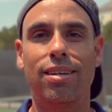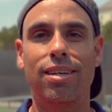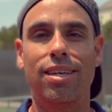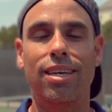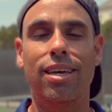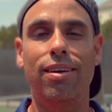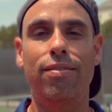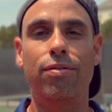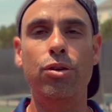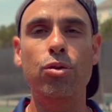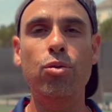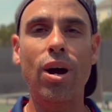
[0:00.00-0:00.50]

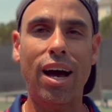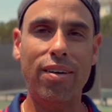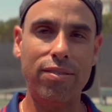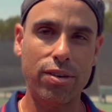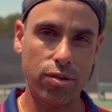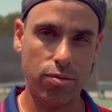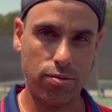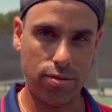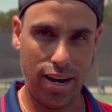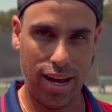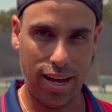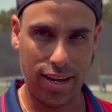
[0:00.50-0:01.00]
If you have a
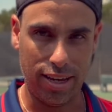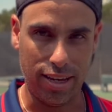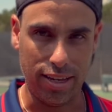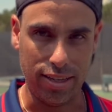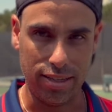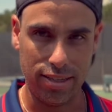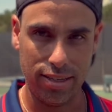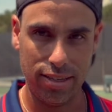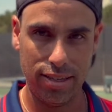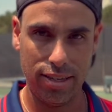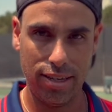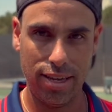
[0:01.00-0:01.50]
racket
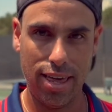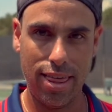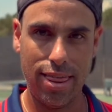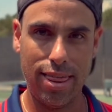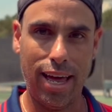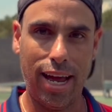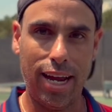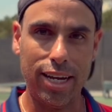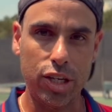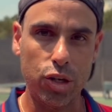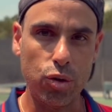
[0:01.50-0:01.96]
that